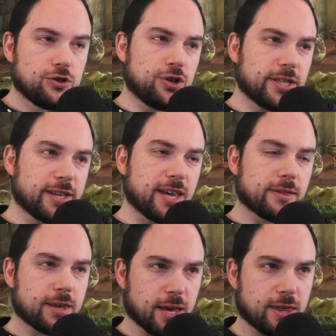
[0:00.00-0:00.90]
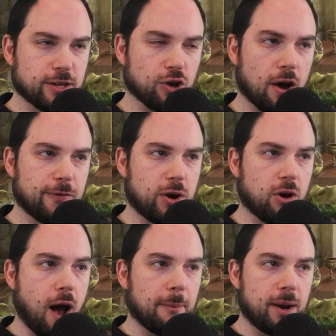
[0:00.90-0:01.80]
So let's kick things off
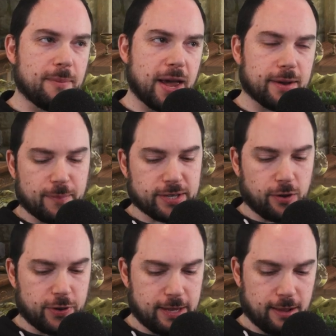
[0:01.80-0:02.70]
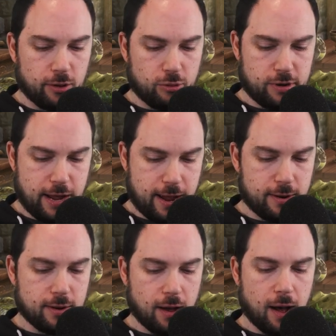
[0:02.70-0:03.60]
here. I'm going to make myself a yellow
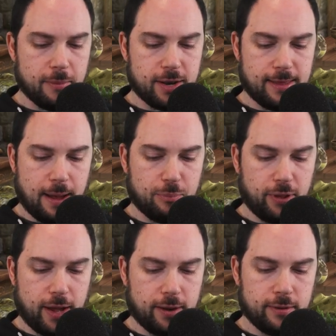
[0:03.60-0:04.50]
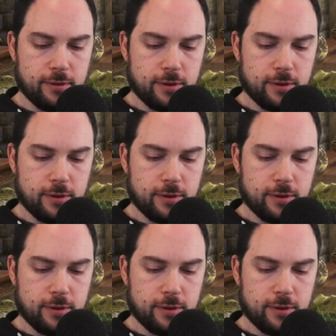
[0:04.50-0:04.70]
grenade. I'm into that plan.